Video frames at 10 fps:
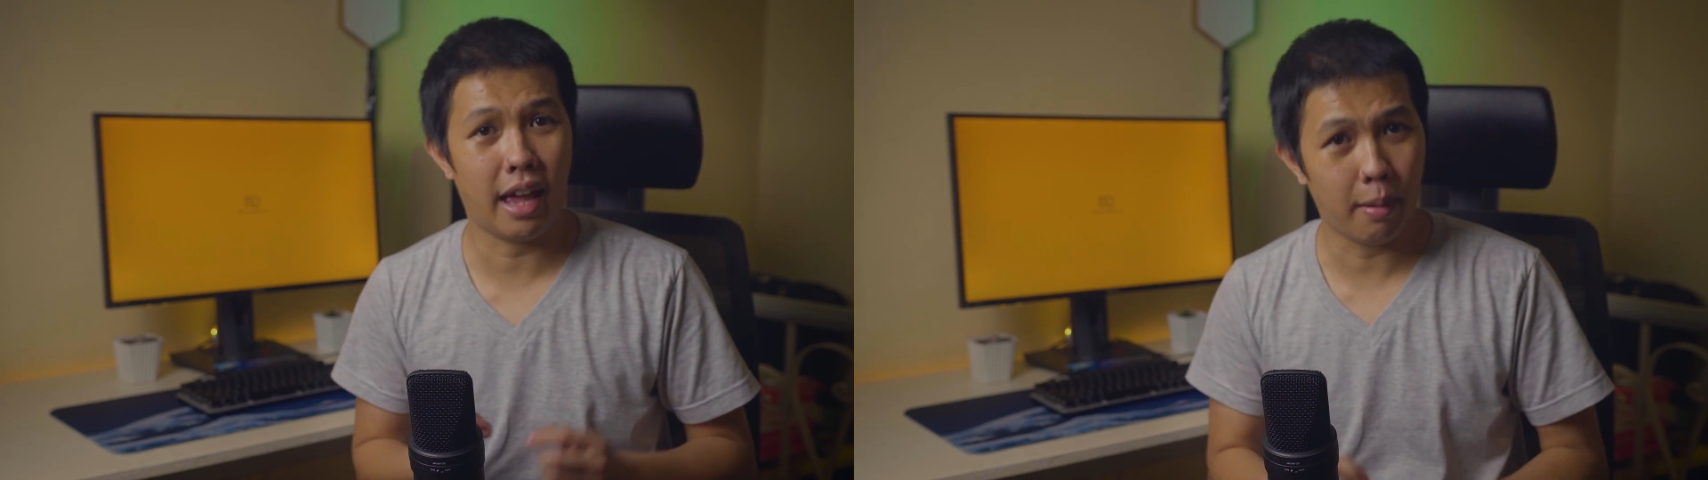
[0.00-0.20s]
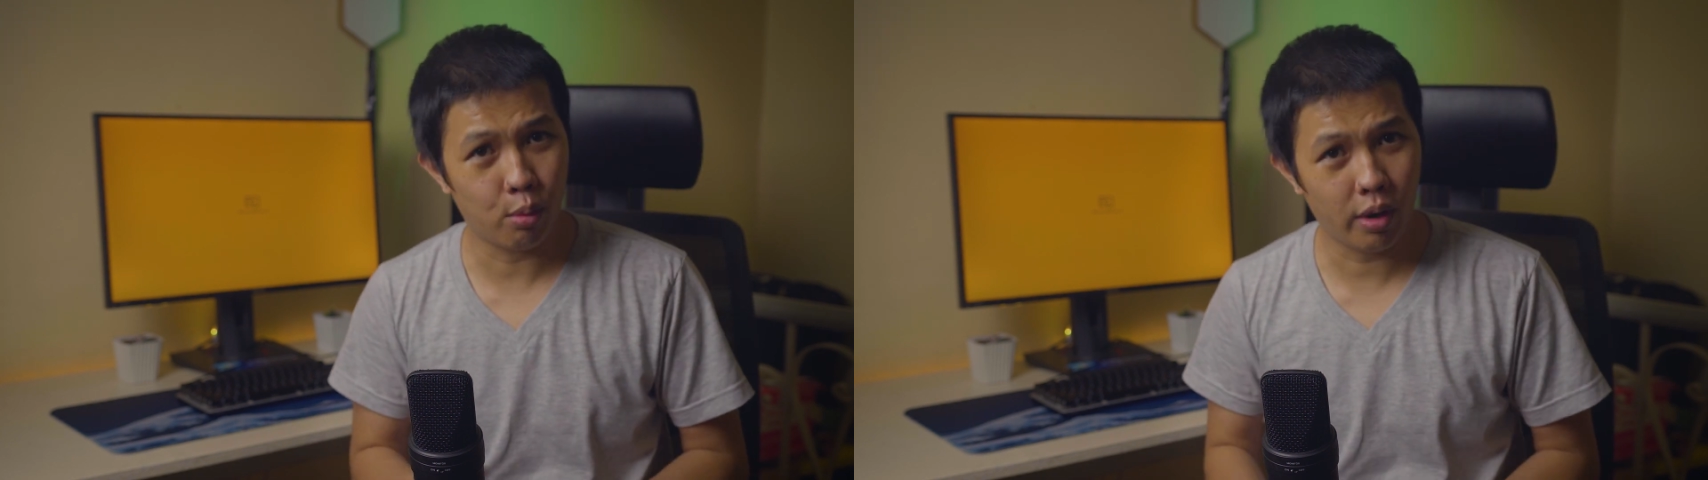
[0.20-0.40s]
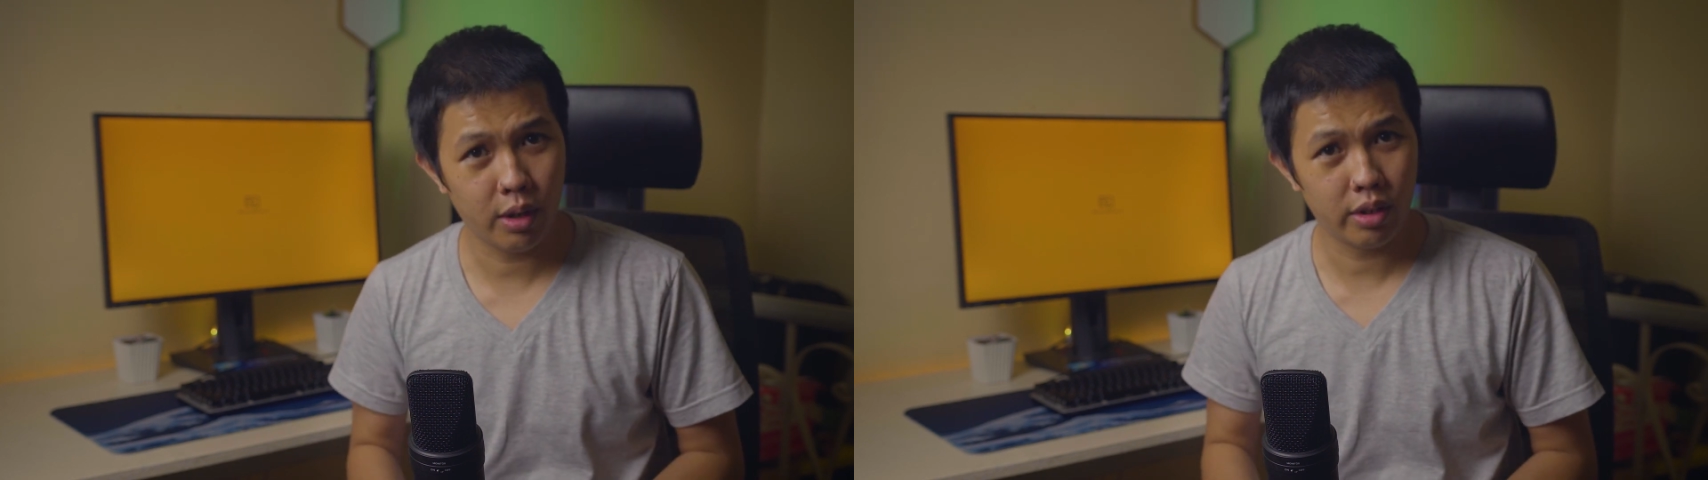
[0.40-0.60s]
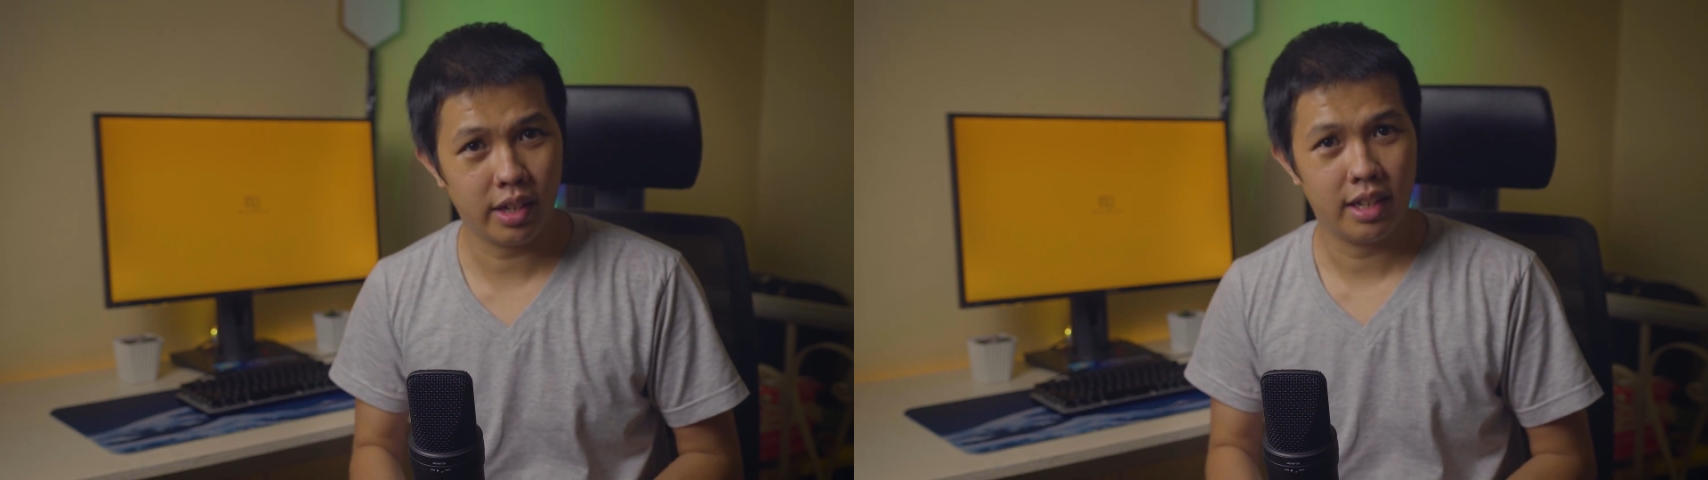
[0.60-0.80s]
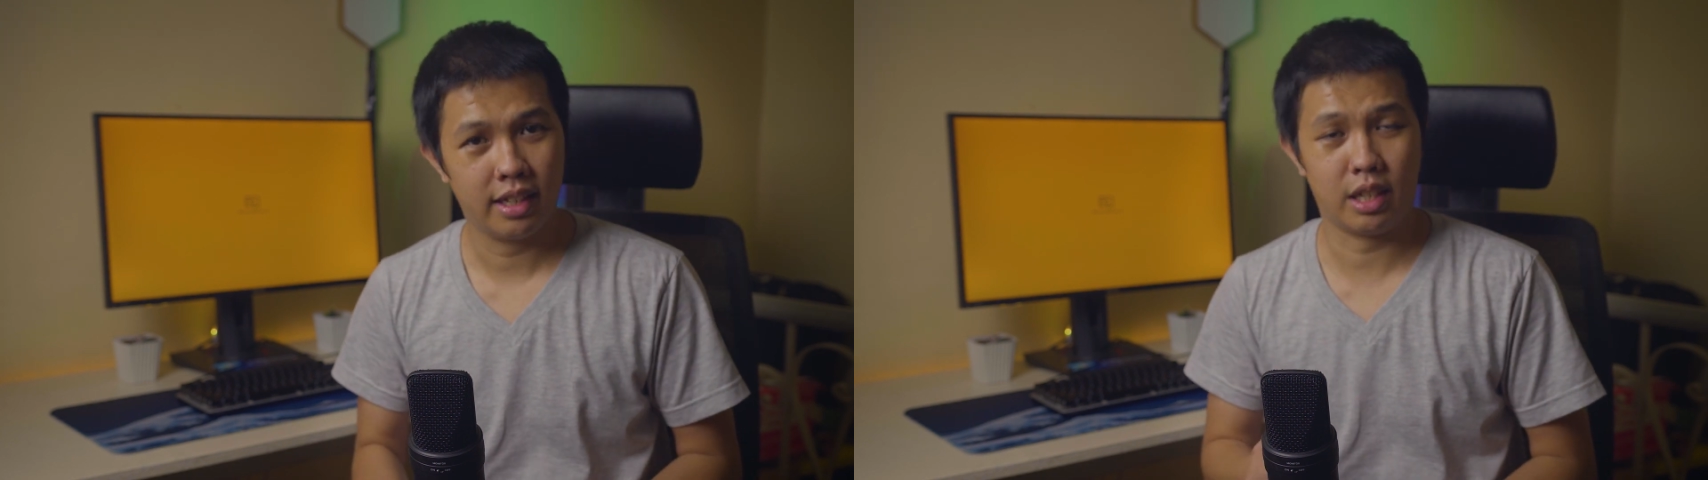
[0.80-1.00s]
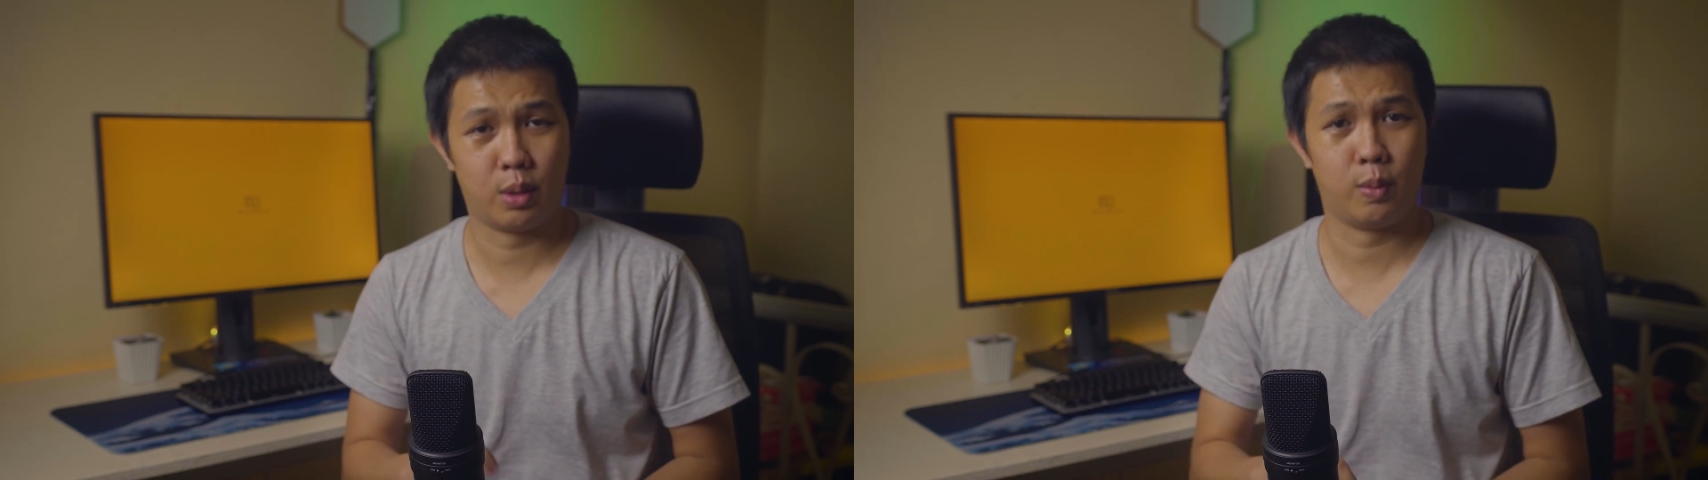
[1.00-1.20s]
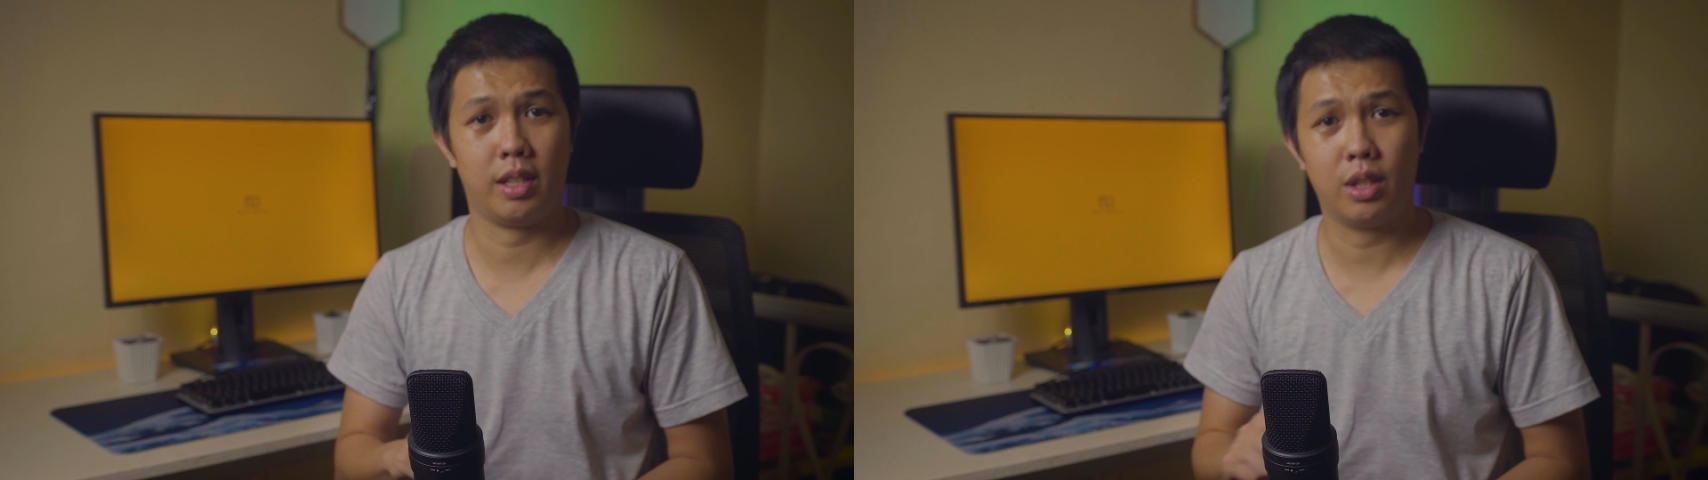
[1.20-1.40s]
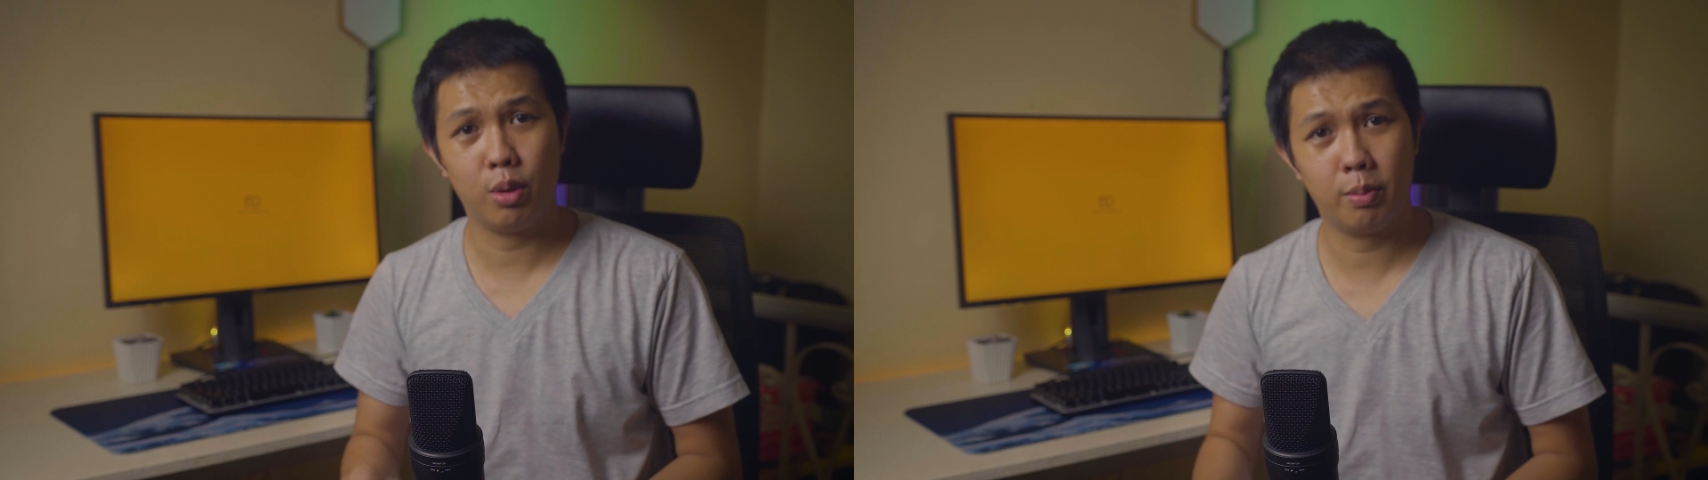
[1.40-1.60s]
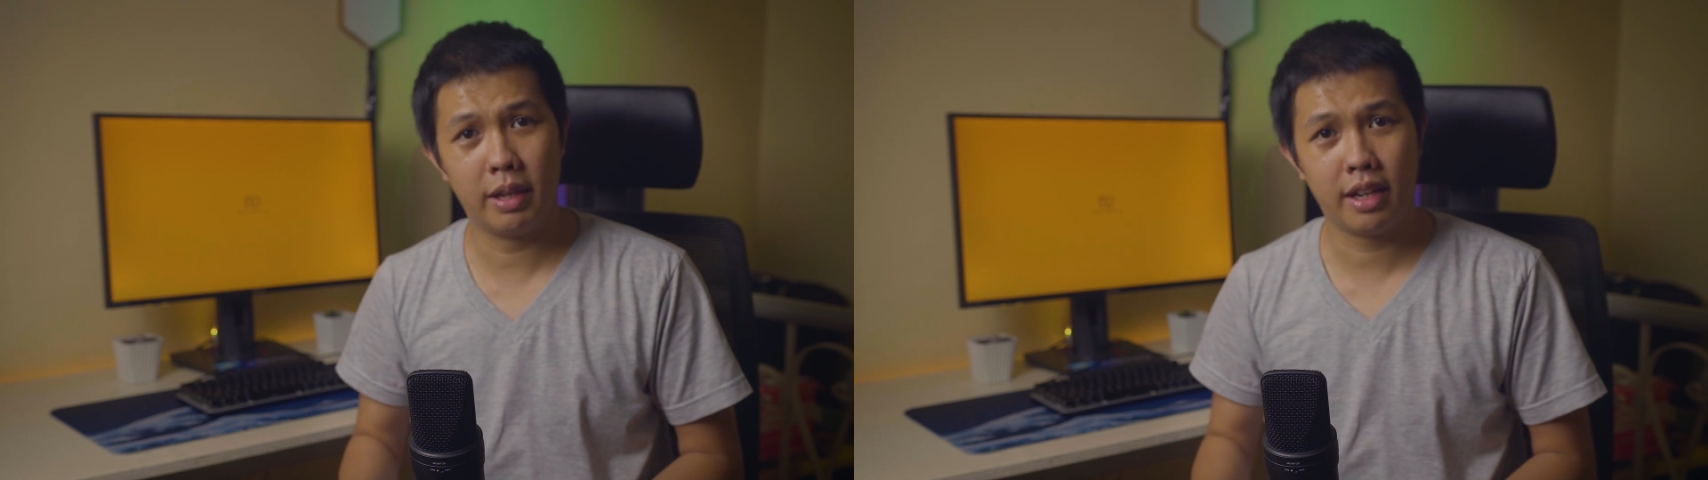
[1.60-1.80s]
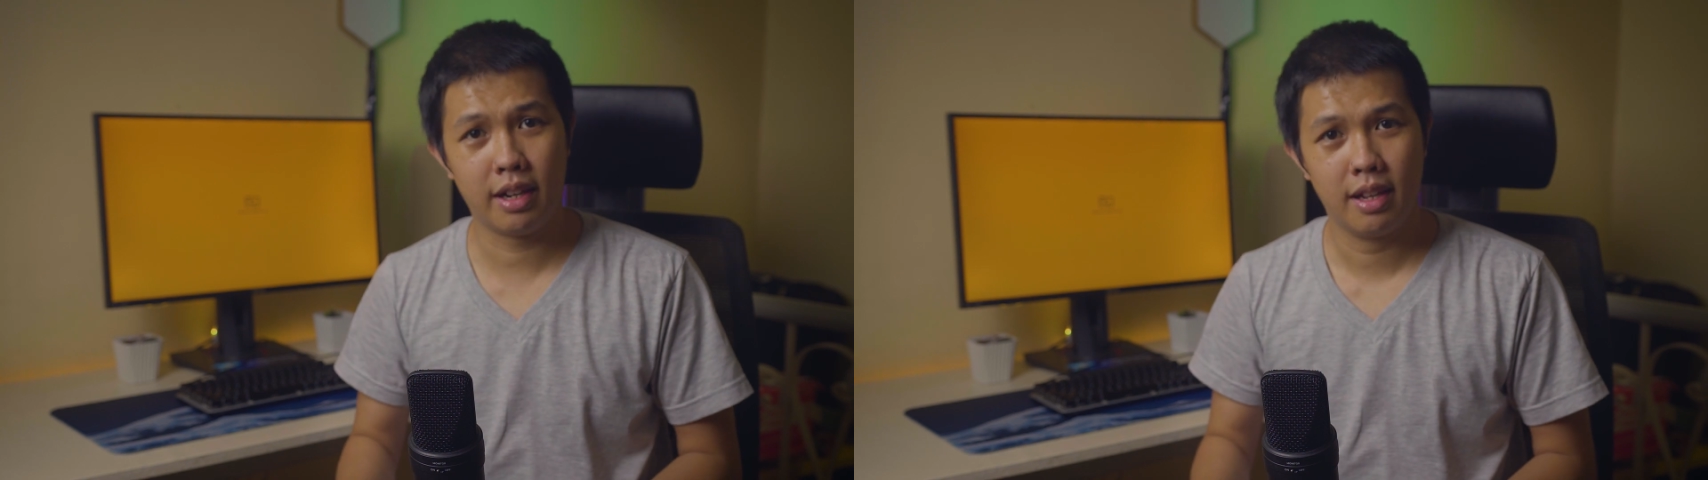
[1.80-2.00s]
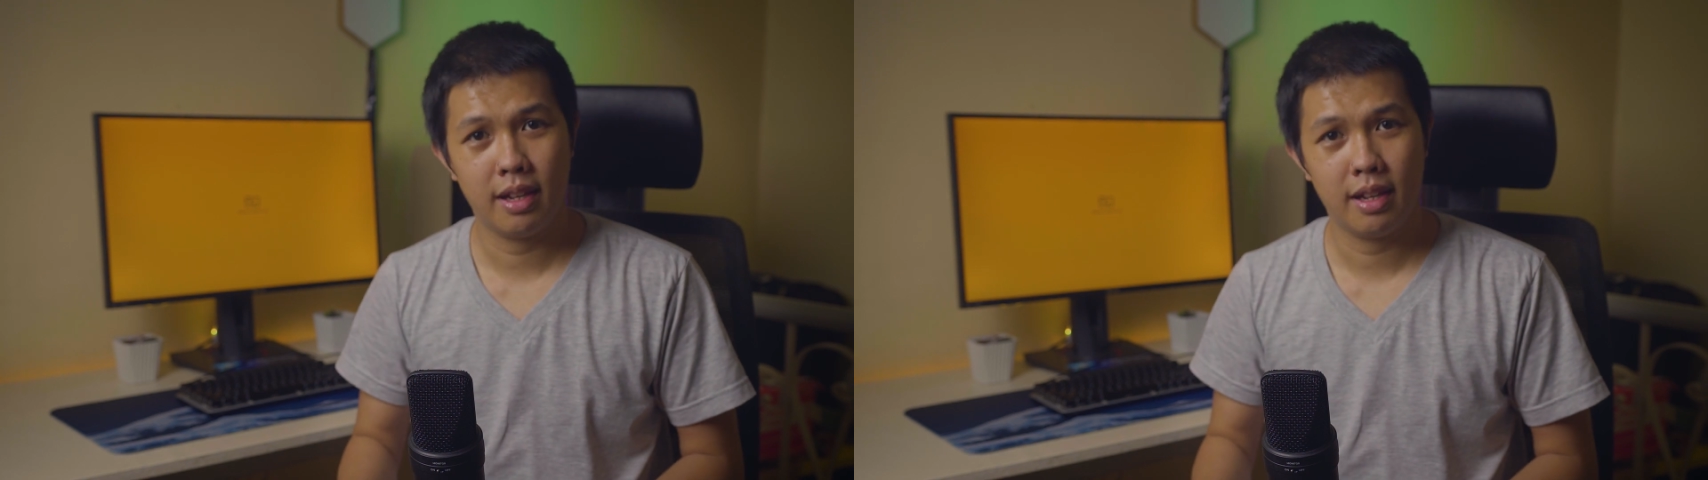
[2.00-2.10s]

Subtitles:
Yooben. That's why Yooben.